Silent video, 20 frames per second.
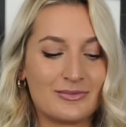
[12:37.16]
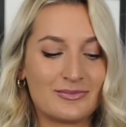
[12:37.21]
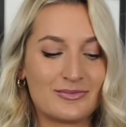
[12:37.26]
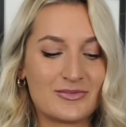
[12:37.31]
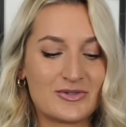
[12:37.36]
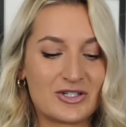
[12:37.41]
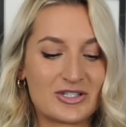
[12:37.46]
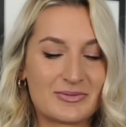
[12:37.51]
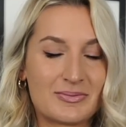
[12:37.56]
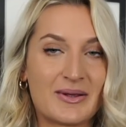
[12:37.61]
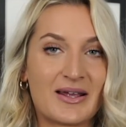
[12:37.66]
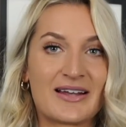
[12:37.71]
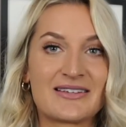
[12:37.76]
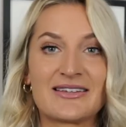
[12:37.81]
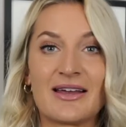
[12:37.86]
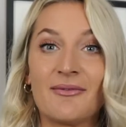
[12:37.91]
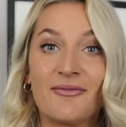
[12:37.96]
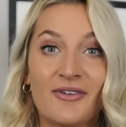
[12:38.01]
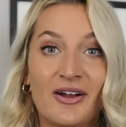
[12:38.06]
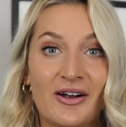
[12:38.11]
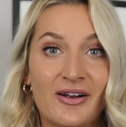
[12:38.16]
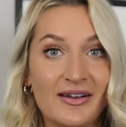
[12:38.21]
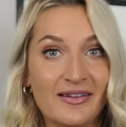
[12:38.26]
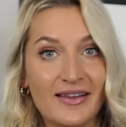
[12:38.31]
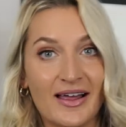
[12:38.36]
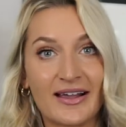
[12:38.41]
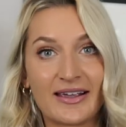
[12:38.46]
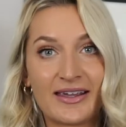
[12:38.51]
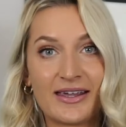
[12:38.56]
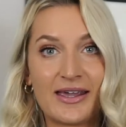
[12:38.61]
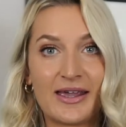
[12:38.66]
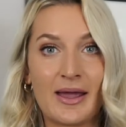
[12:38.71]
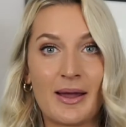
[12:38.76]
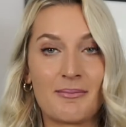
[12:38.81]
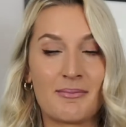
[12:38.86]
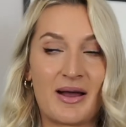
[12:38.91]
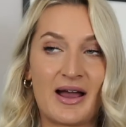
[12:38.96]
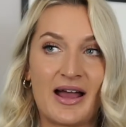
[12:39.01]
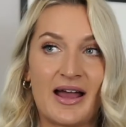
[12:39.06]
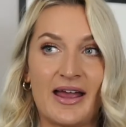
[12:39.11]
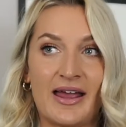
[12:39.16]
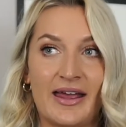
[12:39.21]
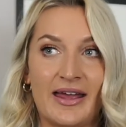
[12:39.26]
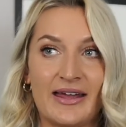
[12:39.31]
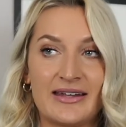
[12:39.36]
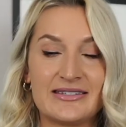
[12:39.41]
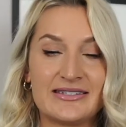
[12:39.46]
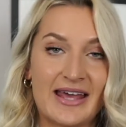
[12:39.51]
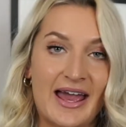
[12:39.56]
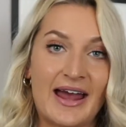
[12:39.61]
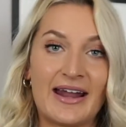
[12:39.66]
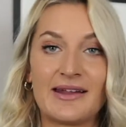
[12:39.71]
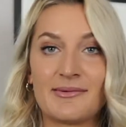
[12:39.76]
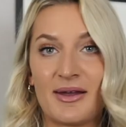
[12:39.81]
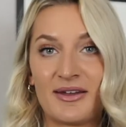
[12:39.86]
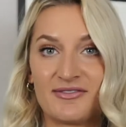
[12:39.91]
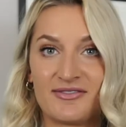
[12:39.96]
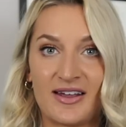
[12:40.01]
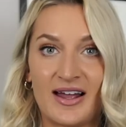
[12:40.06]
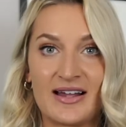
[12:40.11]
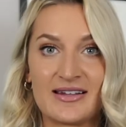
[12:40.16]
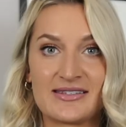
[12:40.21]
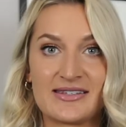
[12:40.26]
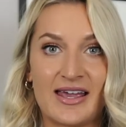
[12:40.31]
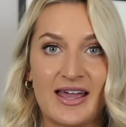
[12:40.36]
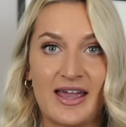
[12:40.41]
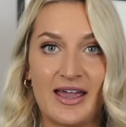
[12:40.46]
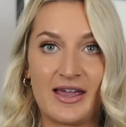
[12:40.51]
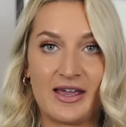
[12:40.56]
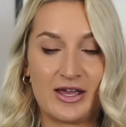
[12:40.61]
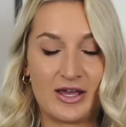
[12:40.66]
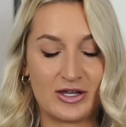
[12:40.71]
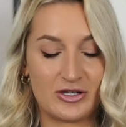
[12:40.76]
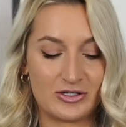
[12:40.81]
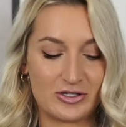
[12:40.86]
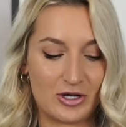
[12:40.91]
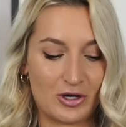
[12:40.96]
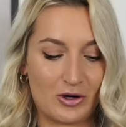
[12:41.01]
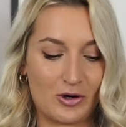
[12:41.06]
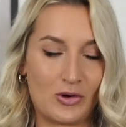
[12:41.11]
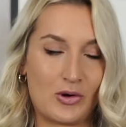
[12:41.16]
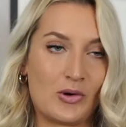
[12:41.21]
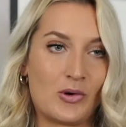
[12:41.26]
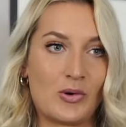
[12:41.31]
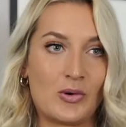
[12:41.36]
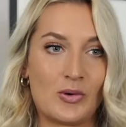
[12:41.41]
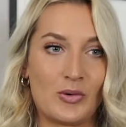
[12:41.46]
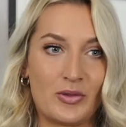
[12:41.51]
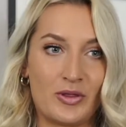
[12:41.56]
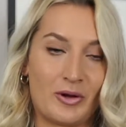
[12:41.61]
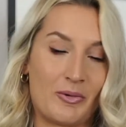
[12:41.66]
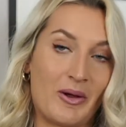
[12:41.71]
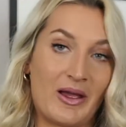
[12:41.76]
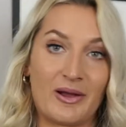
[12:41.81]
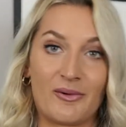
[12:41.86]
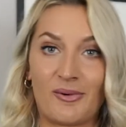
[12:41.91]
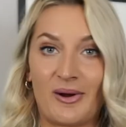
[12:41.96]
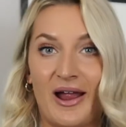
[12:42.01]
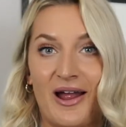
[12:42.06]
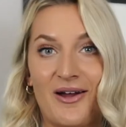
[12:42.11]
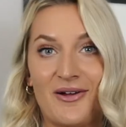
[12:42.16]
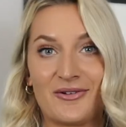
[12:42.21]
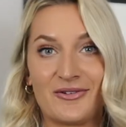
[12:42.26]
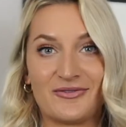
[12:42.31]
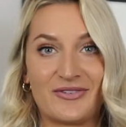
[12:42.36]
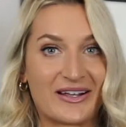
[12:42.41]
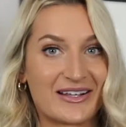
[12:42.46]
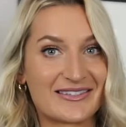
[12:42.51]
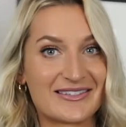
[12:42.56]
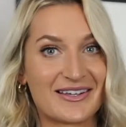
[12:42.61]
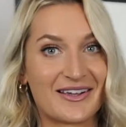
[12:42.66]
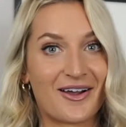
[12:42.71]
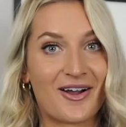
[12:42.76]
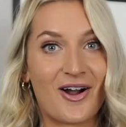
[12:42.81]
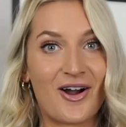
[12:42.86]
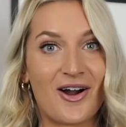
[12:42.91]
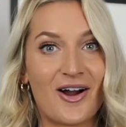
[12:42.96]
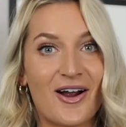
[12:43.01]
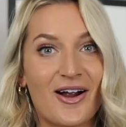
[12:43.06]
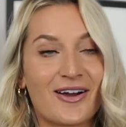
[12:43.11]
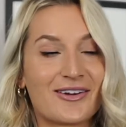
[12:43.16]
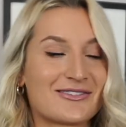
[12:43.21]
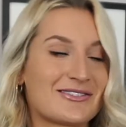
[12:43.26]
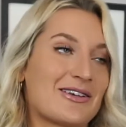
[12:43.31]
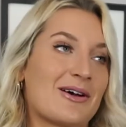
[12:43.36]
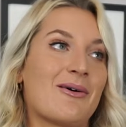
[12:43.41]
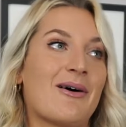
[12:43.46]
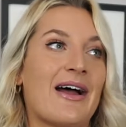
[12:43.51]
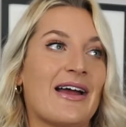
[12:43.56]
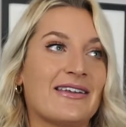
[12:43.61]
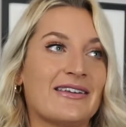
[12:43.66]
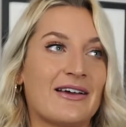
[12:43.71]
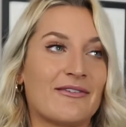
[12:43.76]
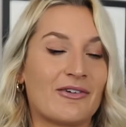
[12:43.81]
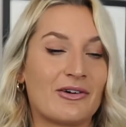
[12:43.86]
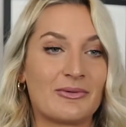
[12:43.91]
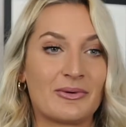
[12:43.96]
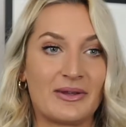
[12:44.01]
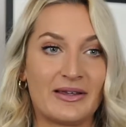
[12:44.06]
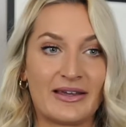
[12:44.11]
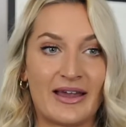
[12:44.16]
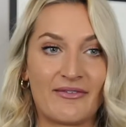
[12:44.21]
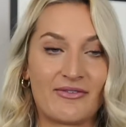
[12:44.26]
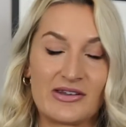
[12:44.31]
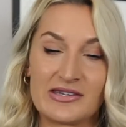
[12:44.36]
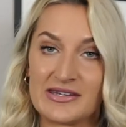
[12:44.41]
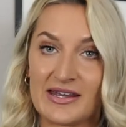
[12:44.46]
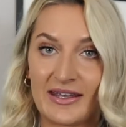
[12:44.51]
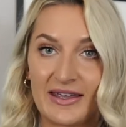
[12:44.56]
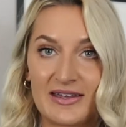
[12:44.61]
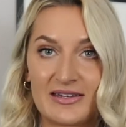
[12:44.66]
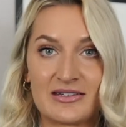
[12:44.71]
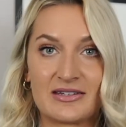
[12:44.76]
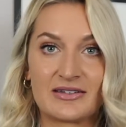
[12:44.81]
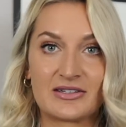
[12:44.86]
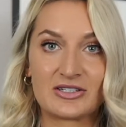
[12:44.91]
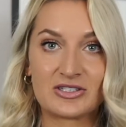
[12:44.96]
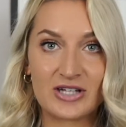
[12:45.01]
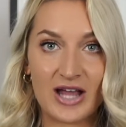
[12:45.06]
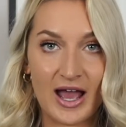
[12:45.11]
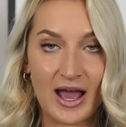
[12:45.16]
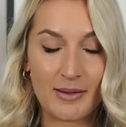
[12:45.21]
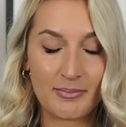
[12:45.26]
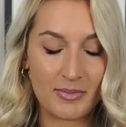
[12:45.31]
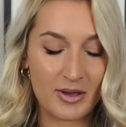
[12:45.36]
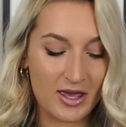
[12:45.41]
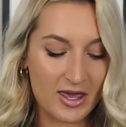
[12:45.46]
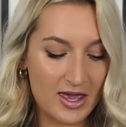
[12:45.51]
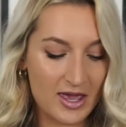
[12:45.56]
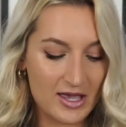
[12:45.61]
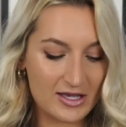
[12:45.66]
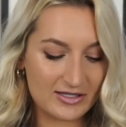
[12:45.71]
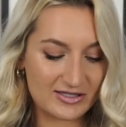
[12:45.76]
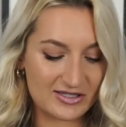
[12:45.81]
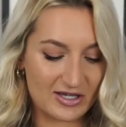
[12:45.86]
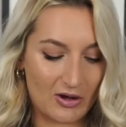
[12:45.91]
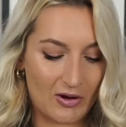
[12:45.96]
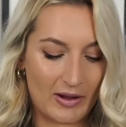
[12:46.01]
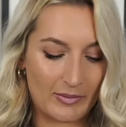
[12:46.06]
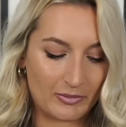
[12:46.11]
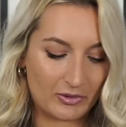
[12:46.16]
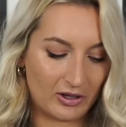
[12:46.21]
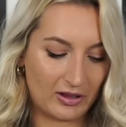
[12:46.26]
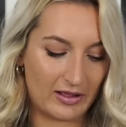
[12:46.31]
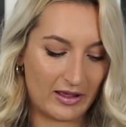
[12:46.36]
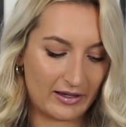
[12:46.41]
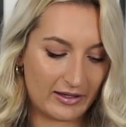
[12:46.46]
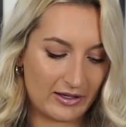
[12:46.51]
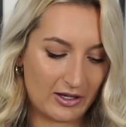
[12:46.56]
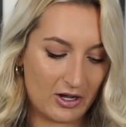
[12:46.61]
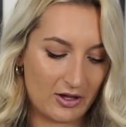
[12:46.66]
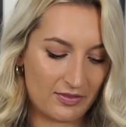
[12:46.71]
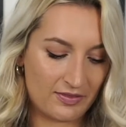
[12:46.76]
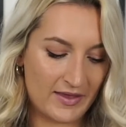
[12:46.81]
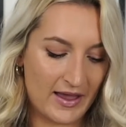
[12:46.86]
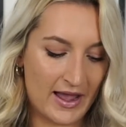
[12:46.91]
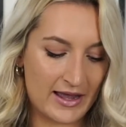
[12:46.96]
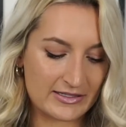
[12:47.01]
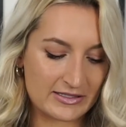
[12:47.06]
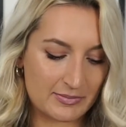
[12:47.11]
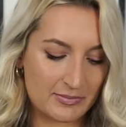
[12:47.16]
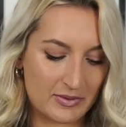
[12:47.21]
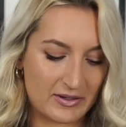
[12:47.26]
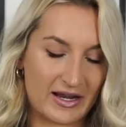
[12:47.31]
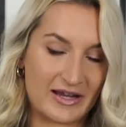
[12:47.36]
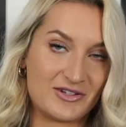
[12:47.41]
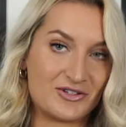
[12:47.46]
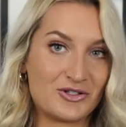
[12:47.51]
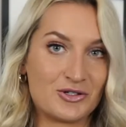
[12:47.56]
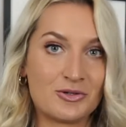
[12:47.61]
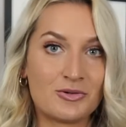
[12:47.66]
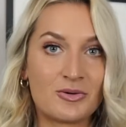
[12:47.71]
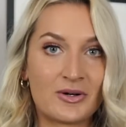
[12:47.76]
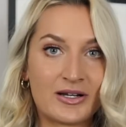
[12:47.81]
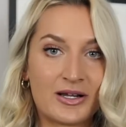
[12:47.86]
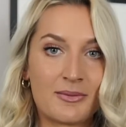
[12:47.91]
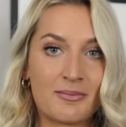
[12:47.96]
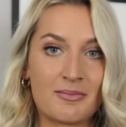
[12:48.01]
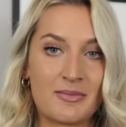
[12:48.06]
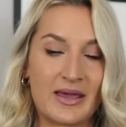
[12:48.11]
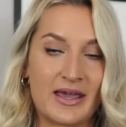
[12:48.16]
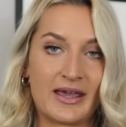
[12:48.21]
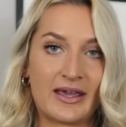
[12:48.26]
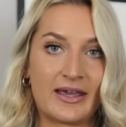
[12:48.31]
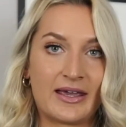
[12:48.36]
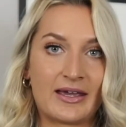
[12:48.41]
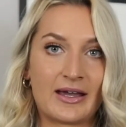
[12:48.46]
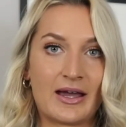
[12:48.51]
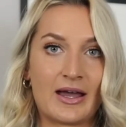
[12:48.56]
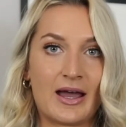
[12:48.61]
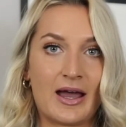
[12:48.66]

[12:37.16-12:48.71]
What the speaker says: just because I'm very lucky. My dad and my fiance know their way around fixing a car, so I never really have to take it into the shop, so I'm really lucky on that. But I do want to make